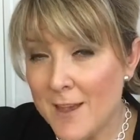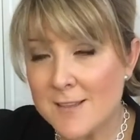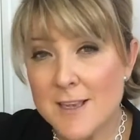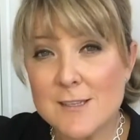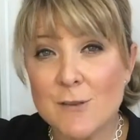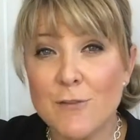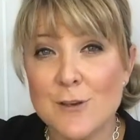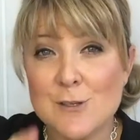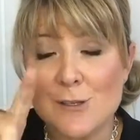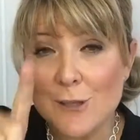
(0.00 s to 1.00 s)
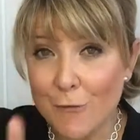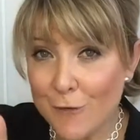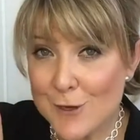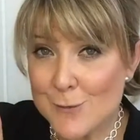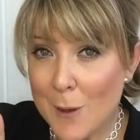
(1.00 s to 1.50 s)
So that's the first two. So
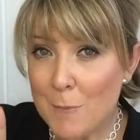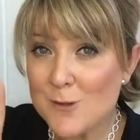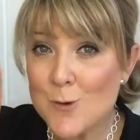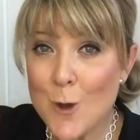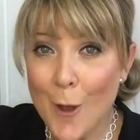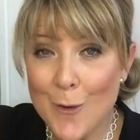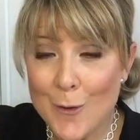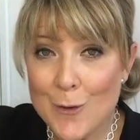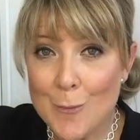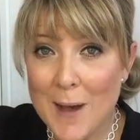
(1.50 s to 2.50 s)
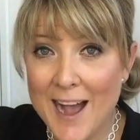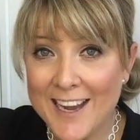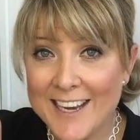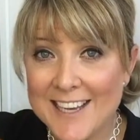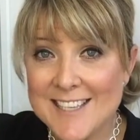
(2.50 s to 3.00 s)
first one was know who your
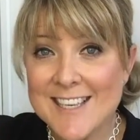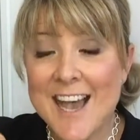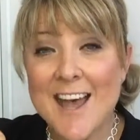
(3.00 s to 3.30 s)
market is.